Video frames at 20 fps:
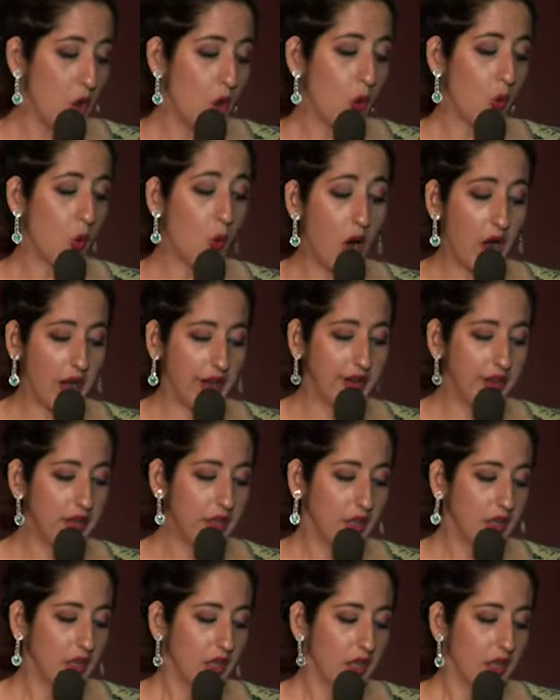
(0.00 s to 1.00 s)
One,
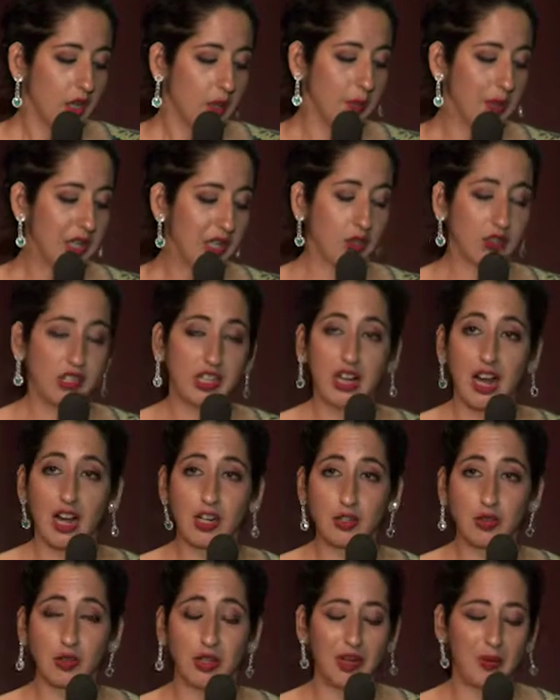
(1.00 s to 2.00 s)
because it
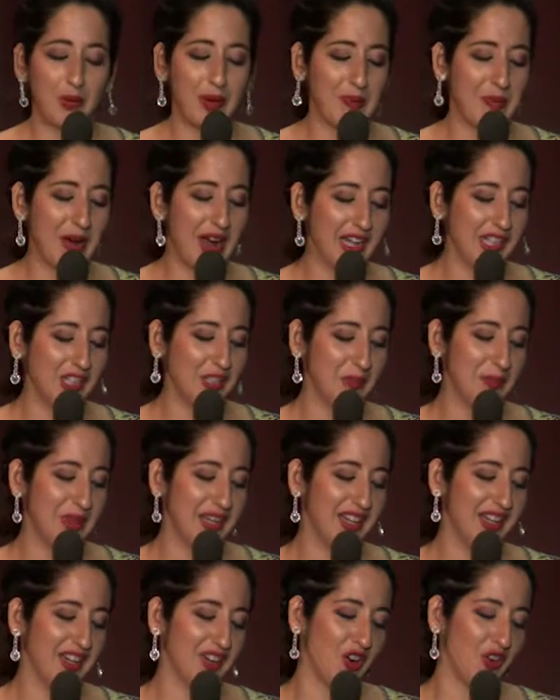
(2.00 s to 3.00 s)
actually reminds
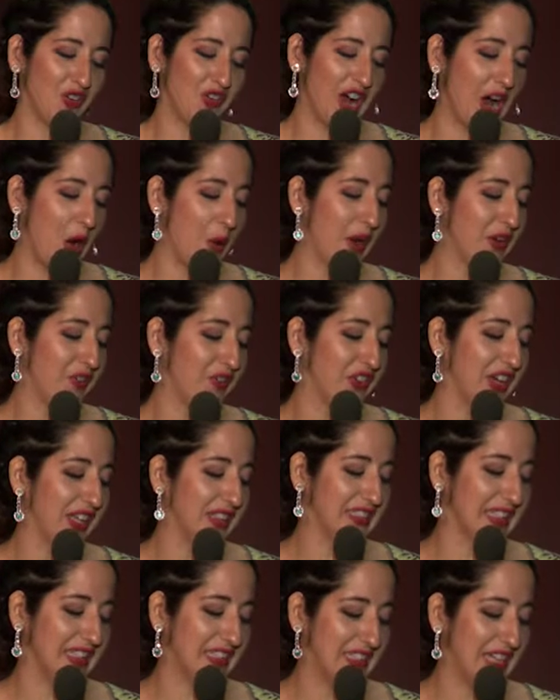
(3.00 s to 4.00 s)
me of how I
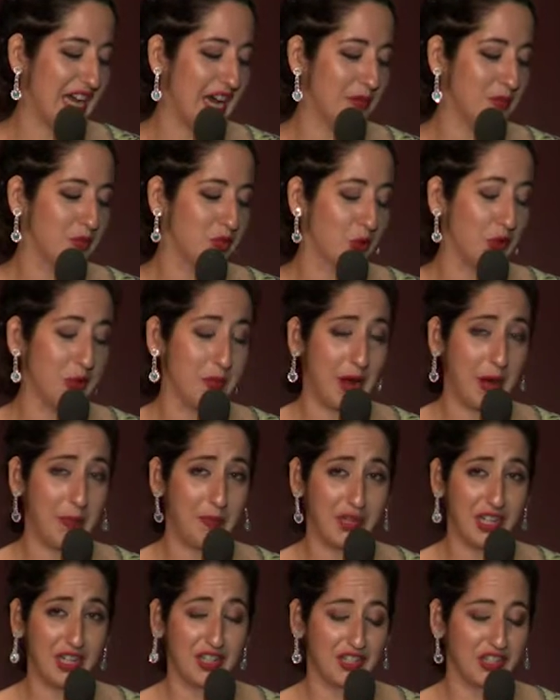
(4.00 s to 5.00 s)
felt at times during my
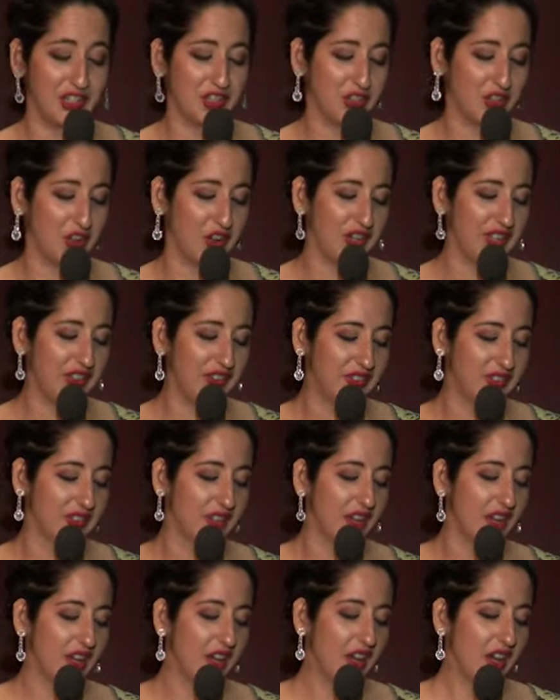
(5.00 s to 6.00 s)
PhD studies,
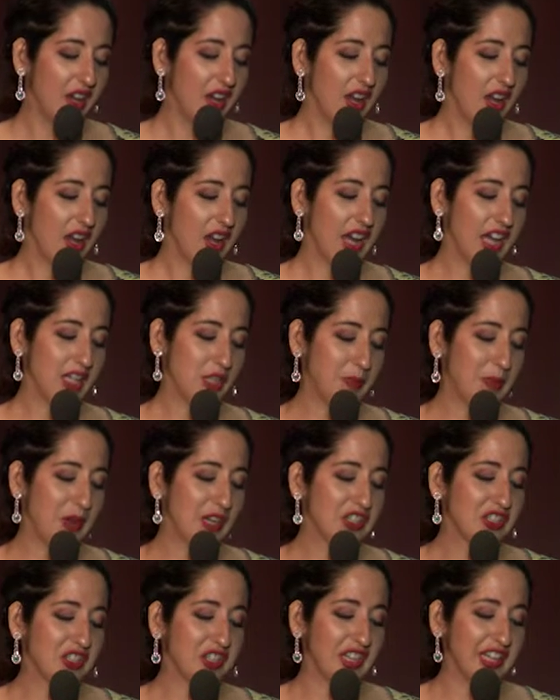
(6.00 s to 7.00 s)

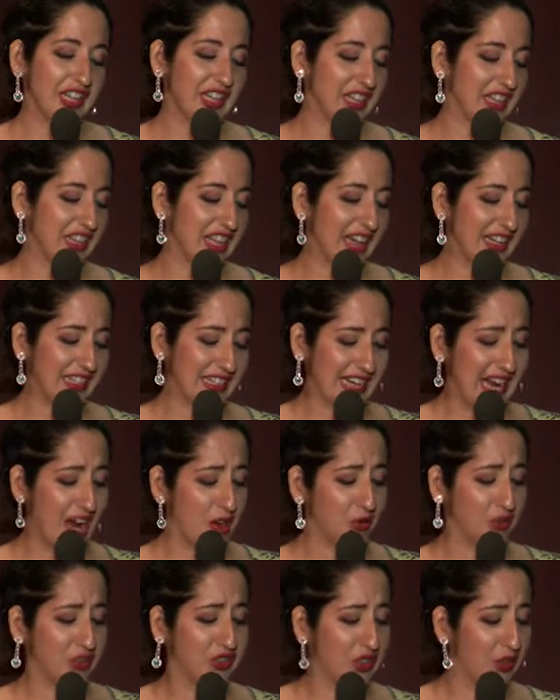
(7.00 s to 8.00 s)
especially that
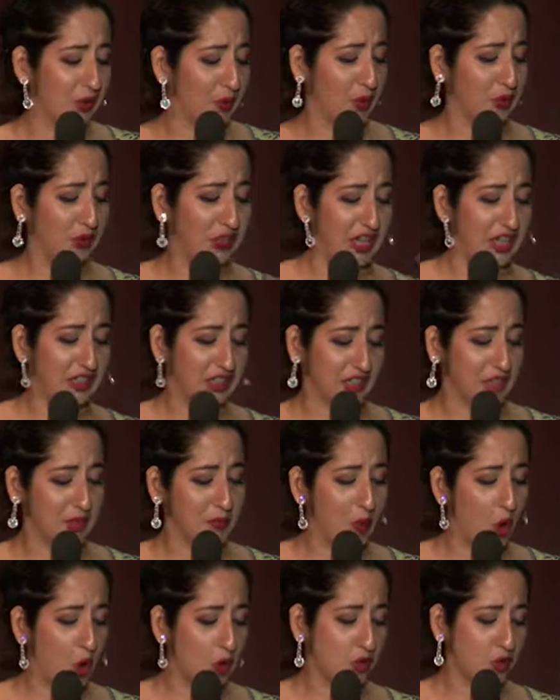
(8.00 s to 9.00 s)
counter-rotating
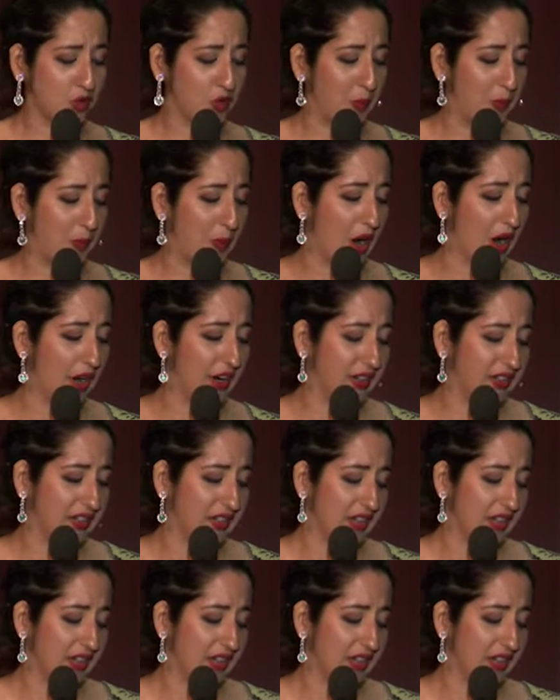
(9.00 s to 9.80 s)
motion part.